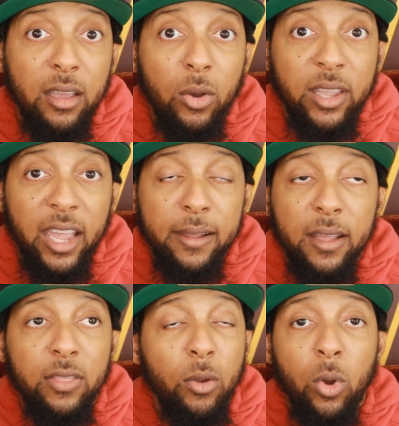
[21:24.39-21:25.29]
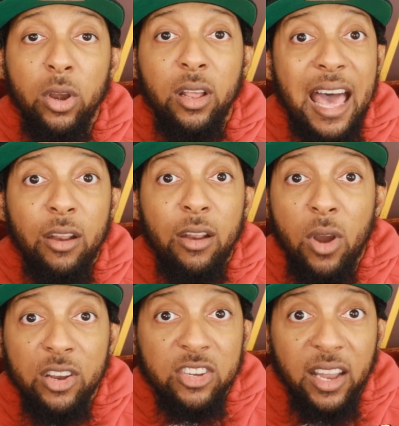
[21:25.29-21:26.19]
Okay, there weren't a lot of
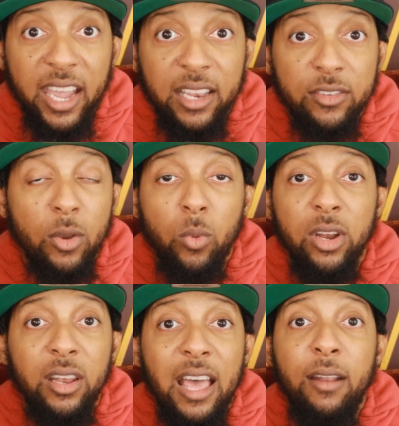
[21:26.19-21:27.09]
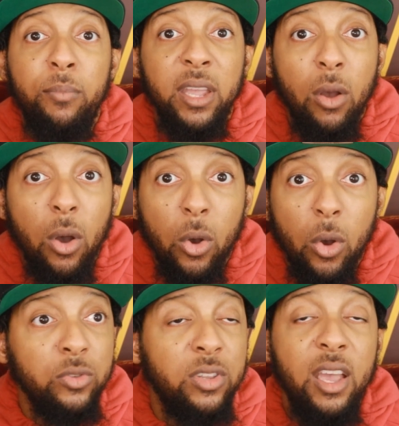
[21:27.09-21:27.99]
rush lanes. There weren't a lot of big
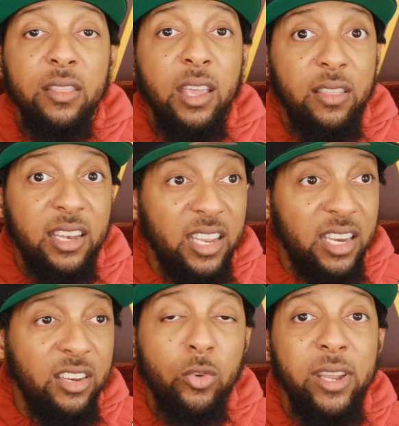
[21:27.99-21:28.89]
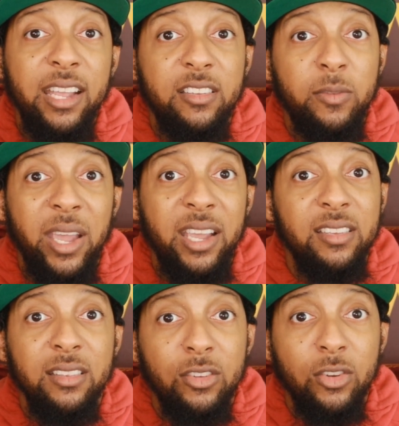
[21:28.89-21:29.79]
holes. They, they didn't create
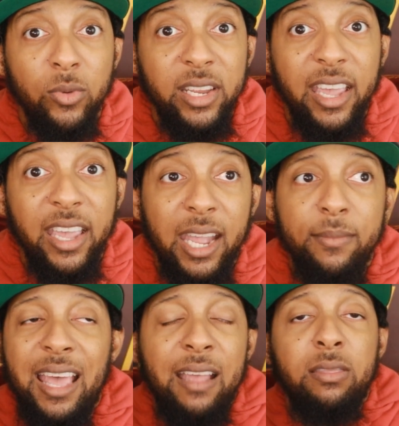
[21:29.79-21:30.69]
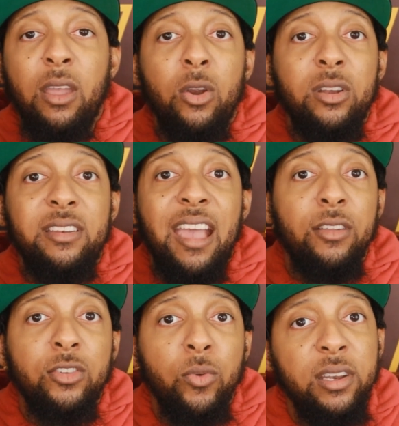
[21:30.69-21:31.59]
space in the screen game. That third down
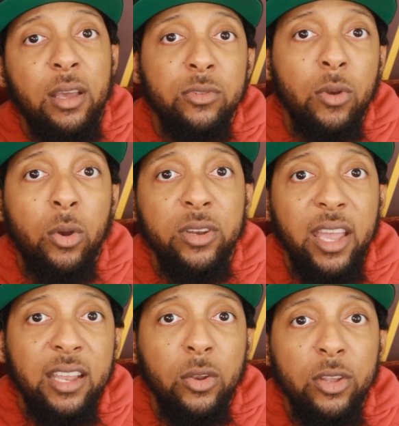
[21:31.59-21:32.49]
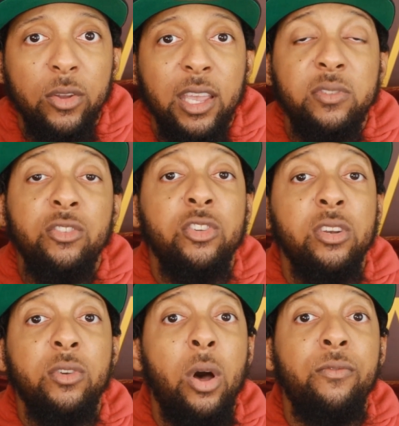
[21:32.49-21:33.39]
screen that was thrown to Antonio Gibson should
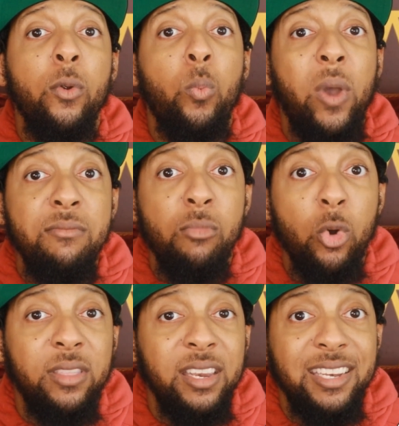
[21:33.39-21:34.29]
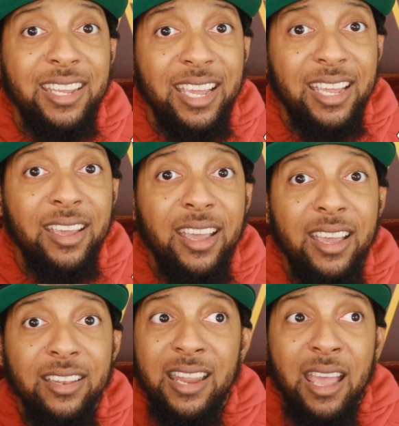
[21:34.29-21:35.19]
have gone for way more than it did.
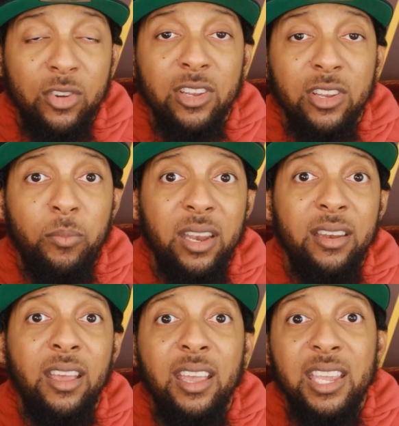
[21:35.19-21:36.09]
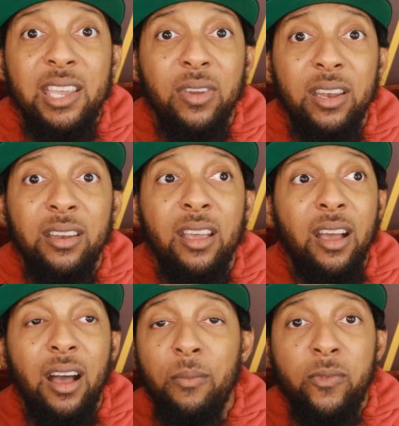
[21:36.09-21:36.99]
Never should have been even
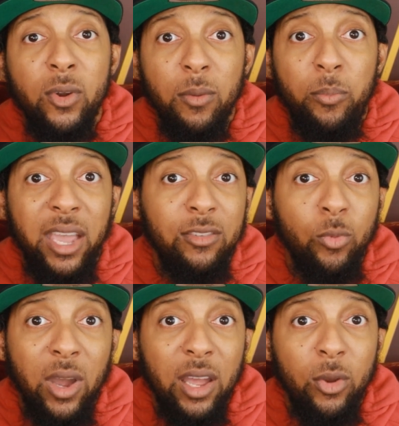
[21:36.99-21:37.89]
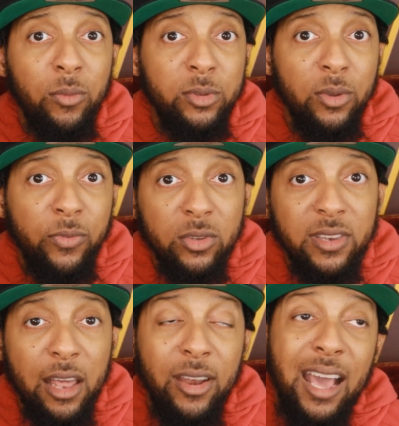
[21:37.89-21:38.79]
up for debate as whether it was a first
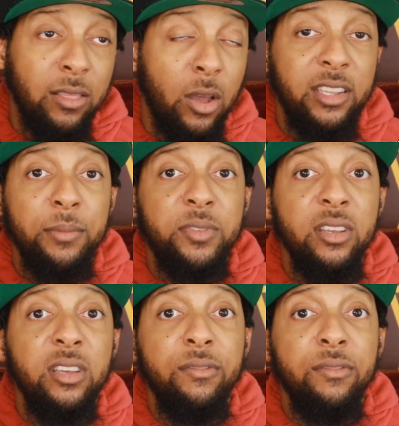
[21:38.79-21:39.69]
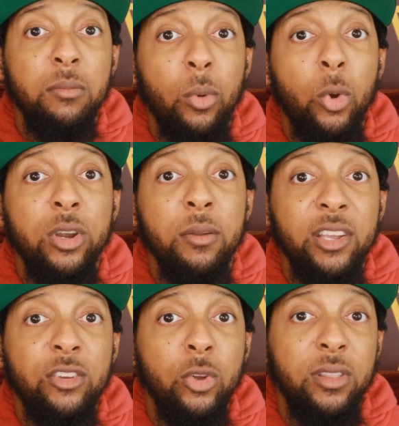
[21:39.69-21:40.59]
down or not. I thought Gibson could have done more to
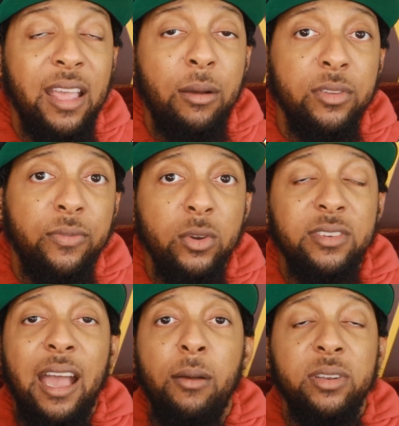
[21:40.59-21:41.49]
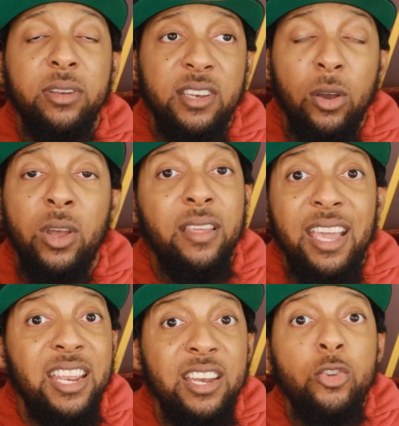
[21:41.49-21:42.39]
make sure that that was a first down, but still,
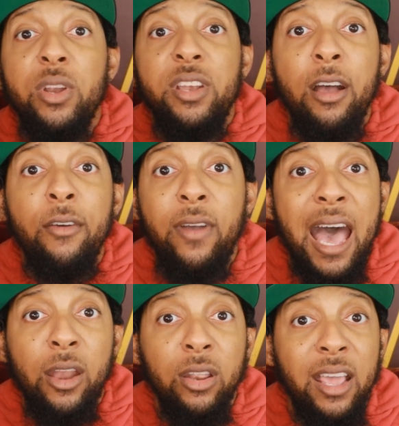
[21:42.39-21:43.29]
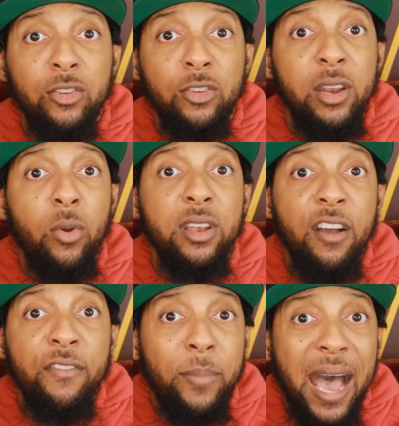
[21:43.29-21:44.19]
they didn't do enough out on that screen. There were
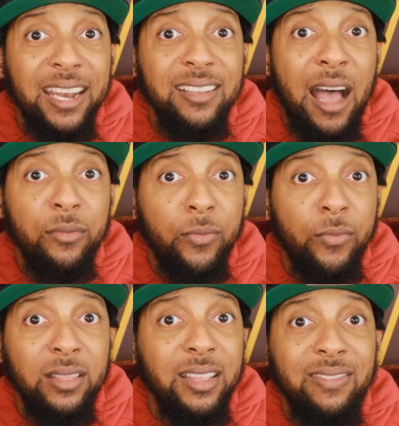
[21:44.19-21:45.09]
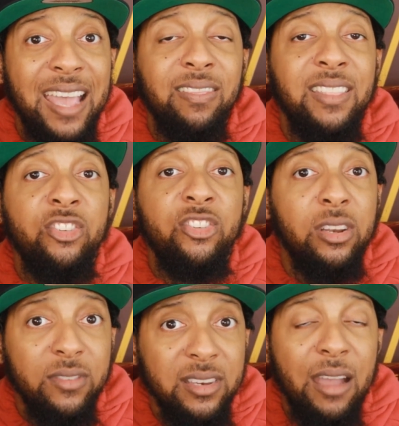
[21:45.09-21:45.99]
enough bodies out in front that that thing should
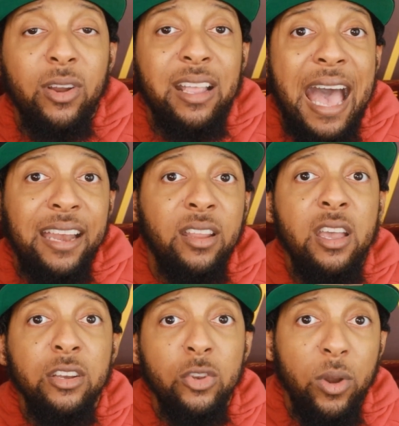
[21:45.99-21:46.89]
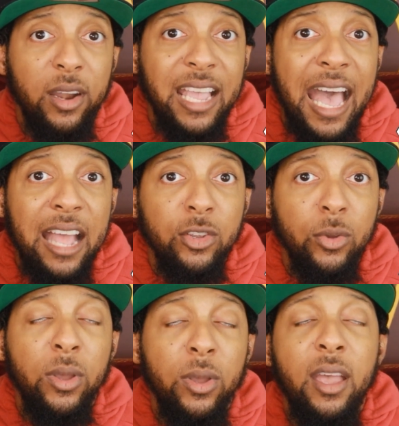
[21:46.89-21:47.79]
have never gotten to where it got
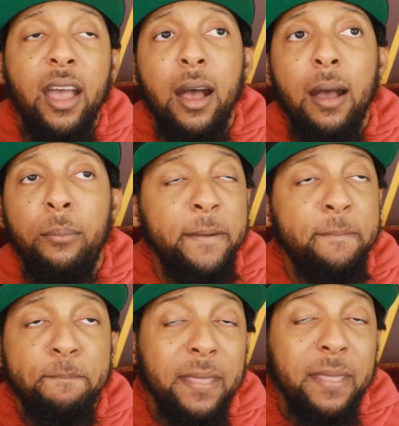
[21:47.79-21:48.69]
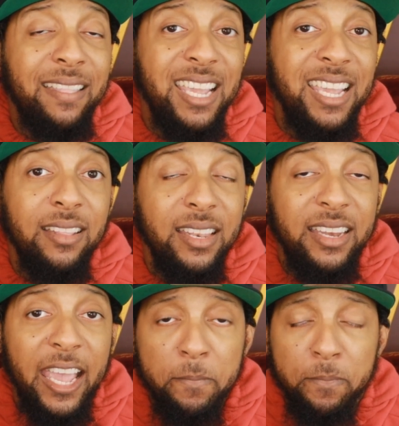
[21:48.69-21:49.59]
to. Uh, but at the end of the
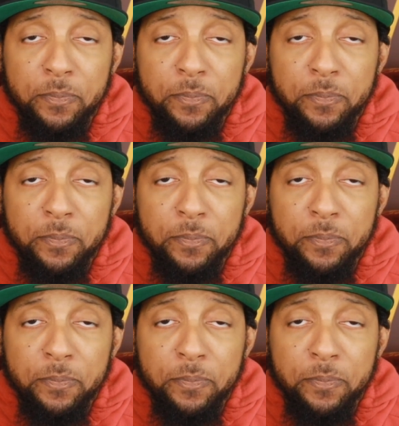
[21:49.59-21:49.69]
day,